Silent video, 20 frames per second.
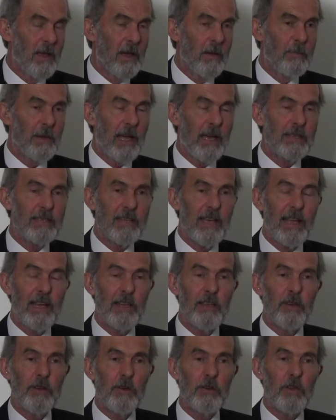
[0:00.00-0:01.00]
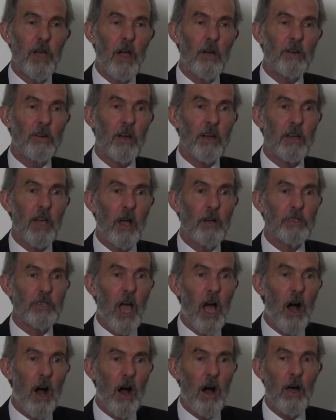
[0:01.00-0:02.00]
But I tell you, yoga goes
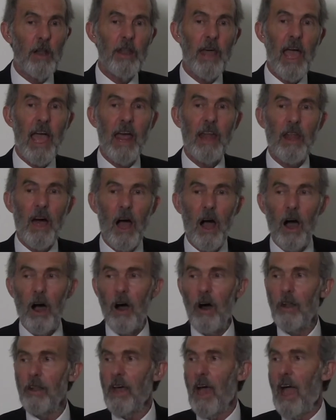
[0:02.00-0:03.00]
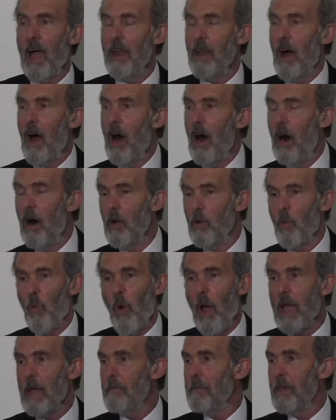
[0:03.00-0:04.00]
on and on and on,
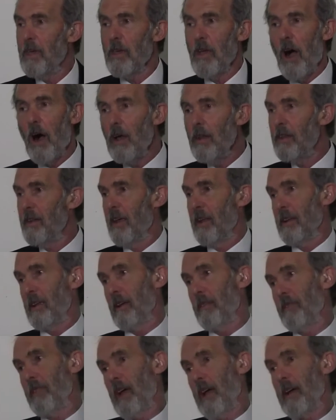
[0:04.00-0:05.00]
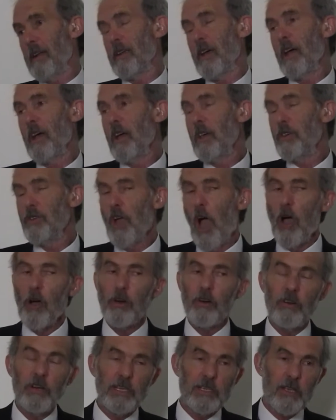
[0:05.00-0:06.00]
way beyond any of that.
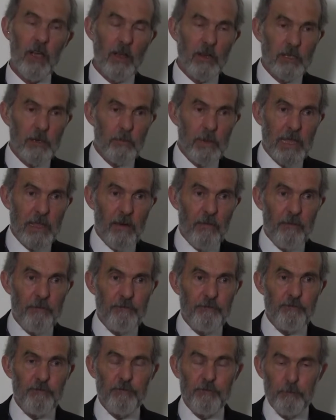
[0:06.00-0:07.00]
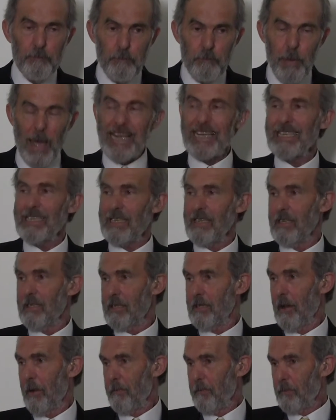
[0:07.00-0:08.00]
Yoga is going to be the
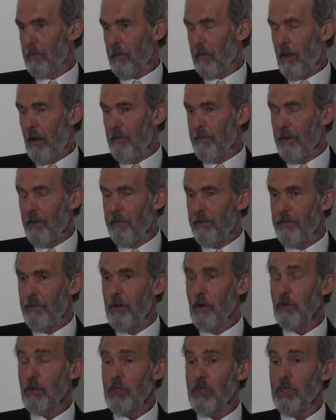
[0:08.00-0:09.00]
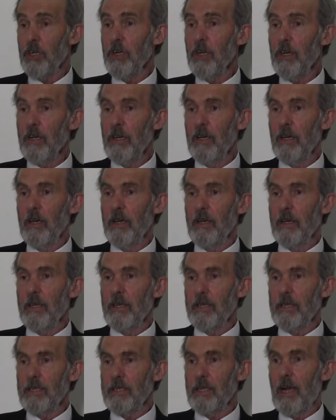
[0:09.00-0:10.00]
basis of the future
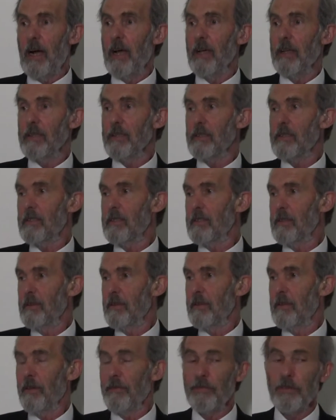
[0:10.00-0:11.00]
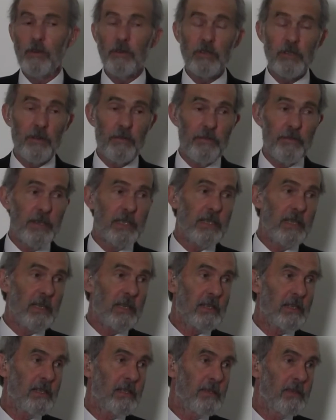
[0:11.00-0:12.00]
science, the future
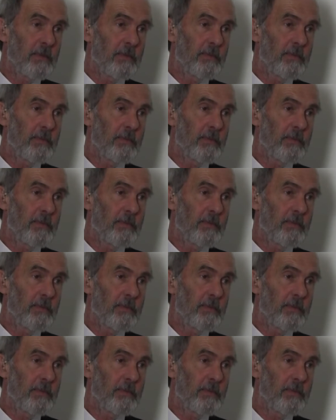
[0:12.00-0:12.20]
physics.